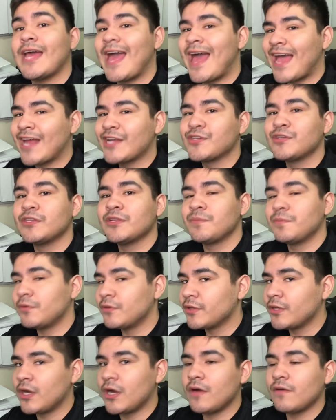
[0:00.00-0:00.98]
actually pulled
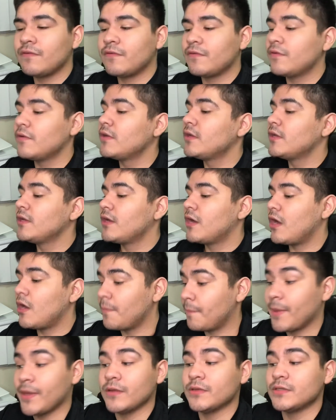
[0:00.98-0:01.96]
it off on
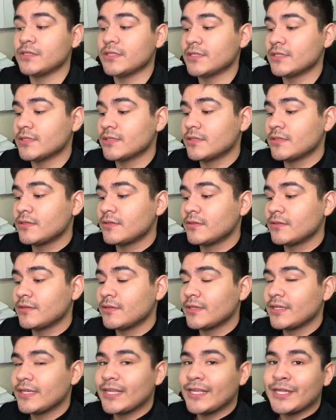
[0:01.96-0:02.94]
penalties.
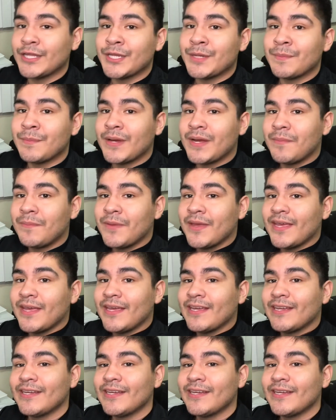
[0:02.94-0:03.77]
Kylian Mbappe,